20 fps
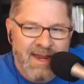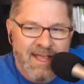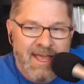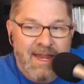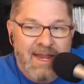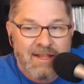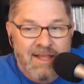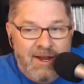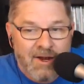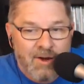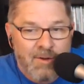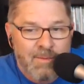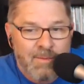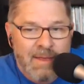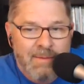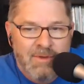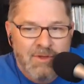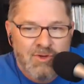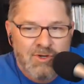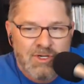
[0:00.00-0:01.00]
I got a letter, and
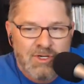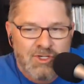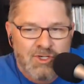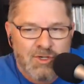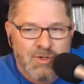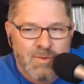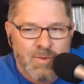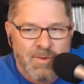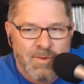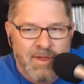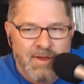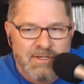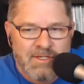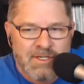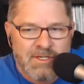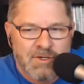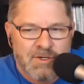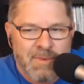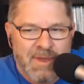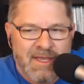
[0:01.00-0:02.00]
maybe you did too, where they
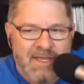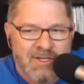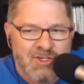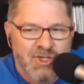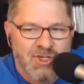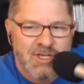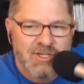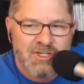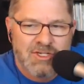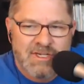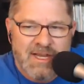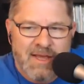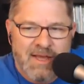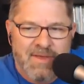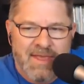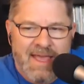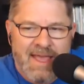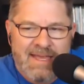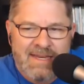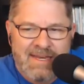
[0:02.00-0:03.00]
said they're making changes to how
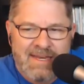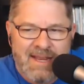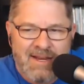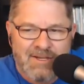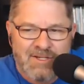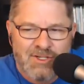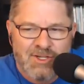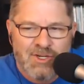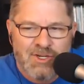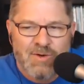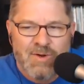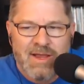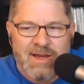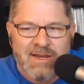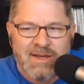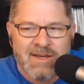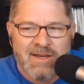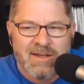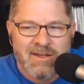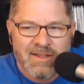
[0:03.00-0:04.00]
the guide data is
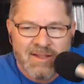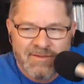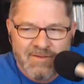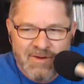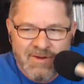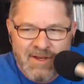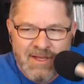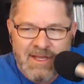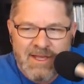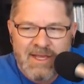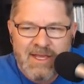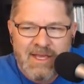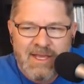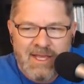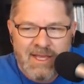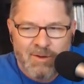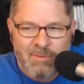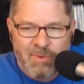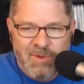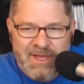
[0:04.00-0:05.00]
curated and delivered
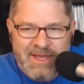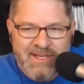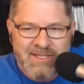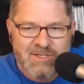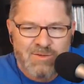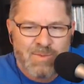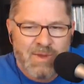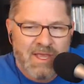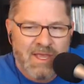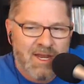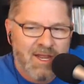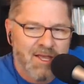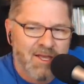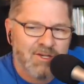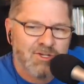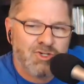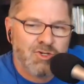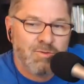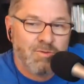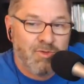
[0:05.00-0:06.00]
in Plex beginning
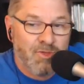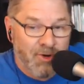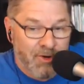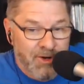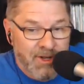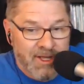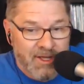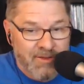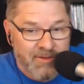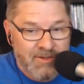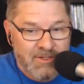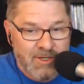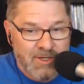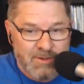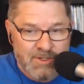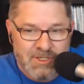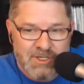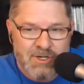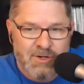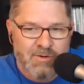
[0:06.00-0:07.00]
on June 30th.
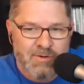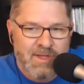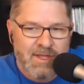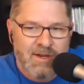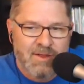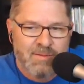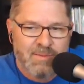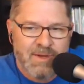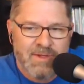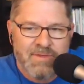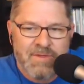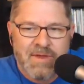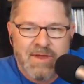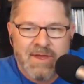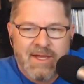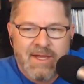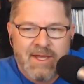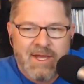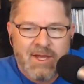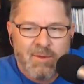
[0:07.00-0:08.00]
So just here at the end of the month,
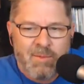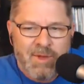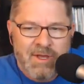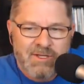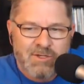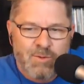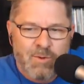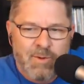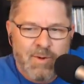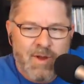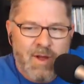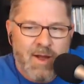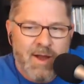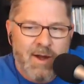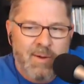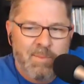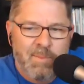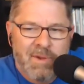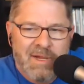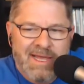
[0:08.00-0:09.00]
Plex will
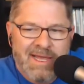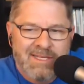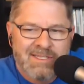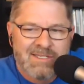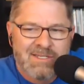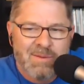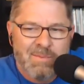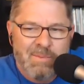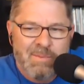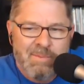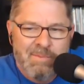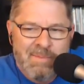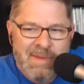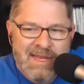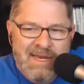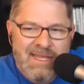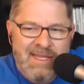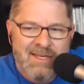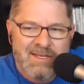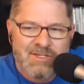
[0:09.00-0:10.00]
require Plex
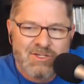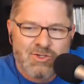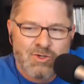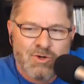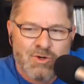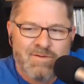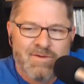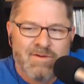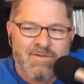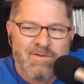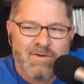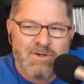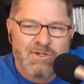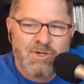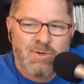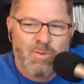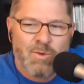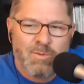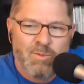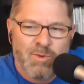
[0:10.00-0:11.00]
Media Server
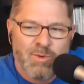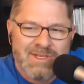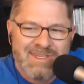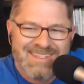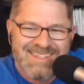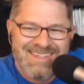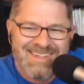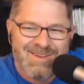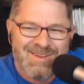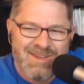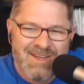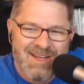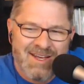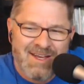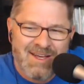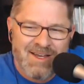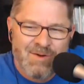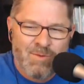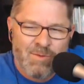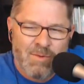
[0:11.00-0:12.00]
version
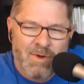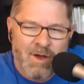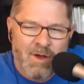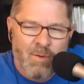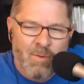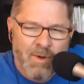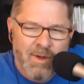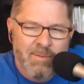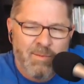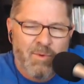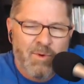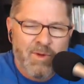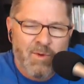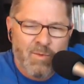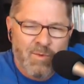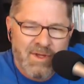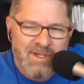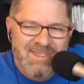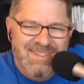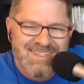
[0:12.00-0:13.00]

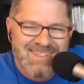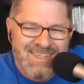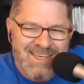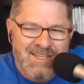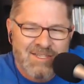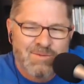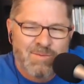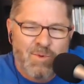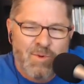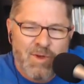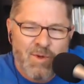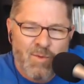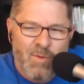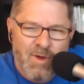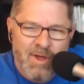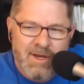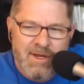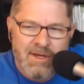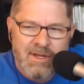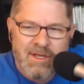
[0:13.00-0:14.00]

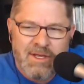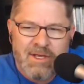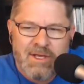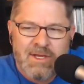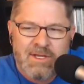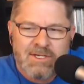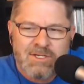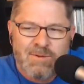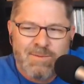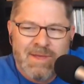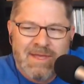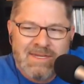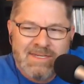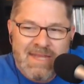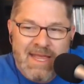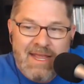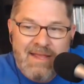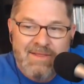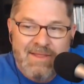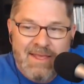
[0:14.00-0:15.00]
1.16.1 to
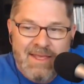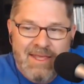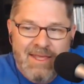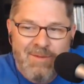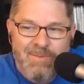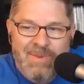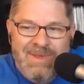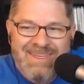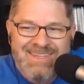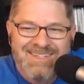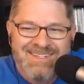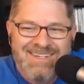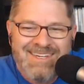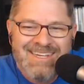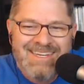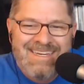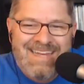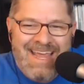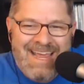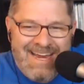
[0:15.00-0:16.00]
maintain the
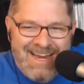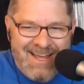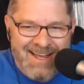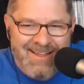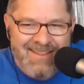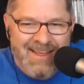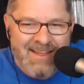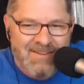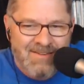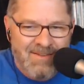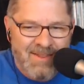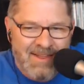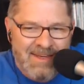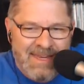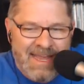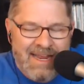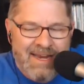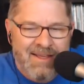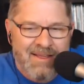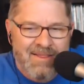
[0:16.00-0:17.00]
EPG data. That's
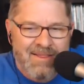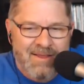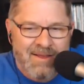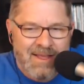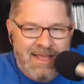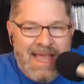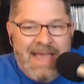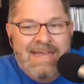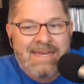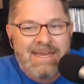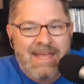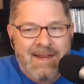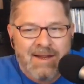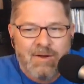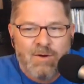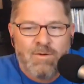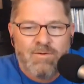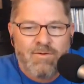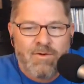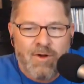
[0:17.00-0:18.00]
the guide
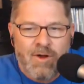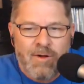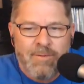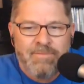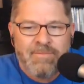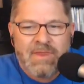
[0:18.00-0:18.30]
data overall.